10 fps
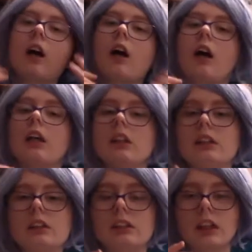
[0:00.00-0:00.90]
The
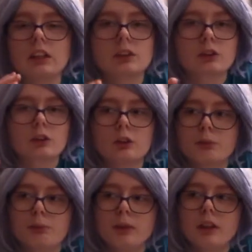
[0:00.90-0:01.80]
stakes
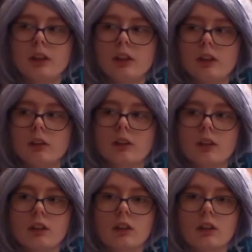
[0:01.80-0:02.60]
could be,